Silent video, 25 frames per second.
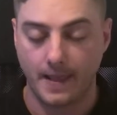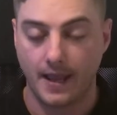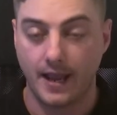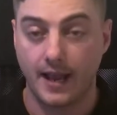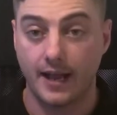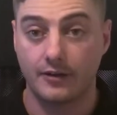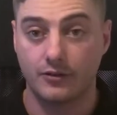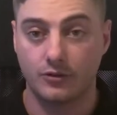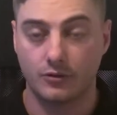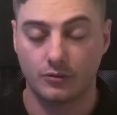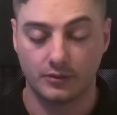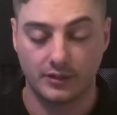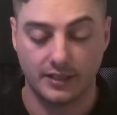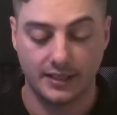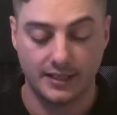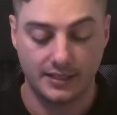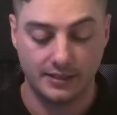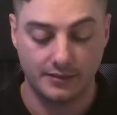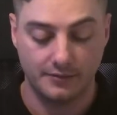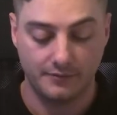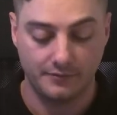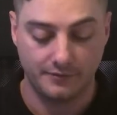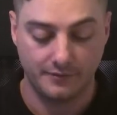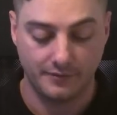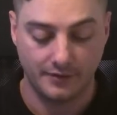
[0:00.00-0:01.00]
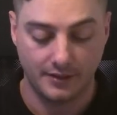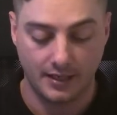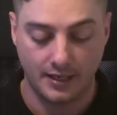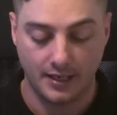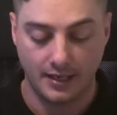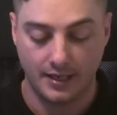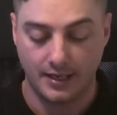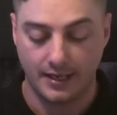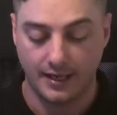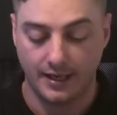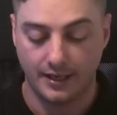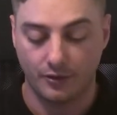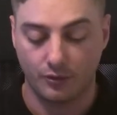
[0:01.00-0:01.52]
annual leave,
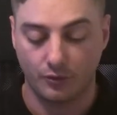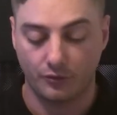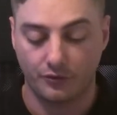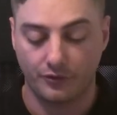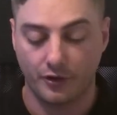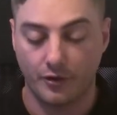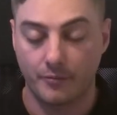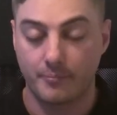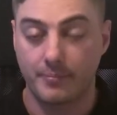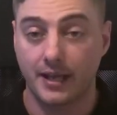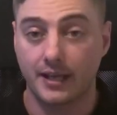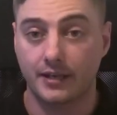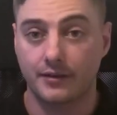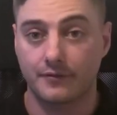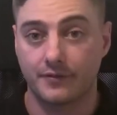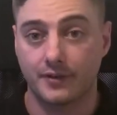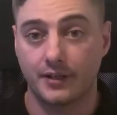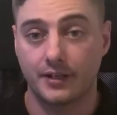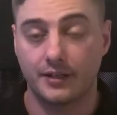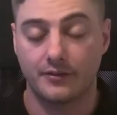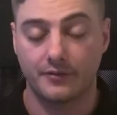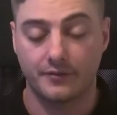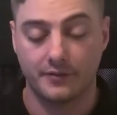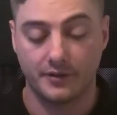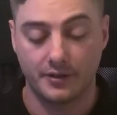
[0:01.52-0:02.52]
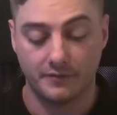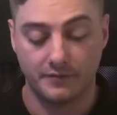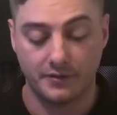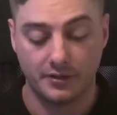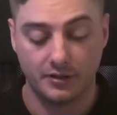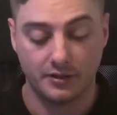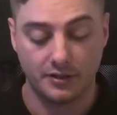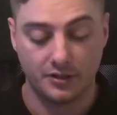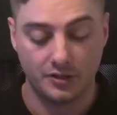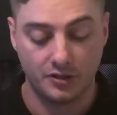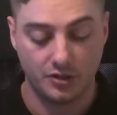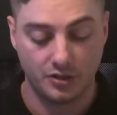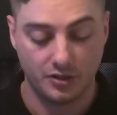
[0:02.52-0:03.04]
and also bank fees for the
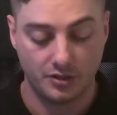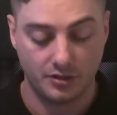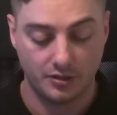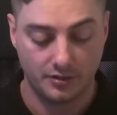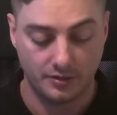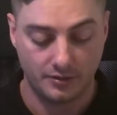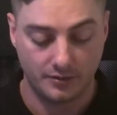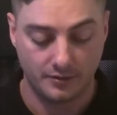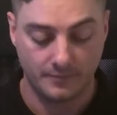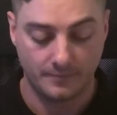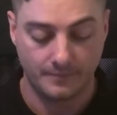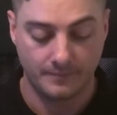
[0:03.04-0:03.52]
village.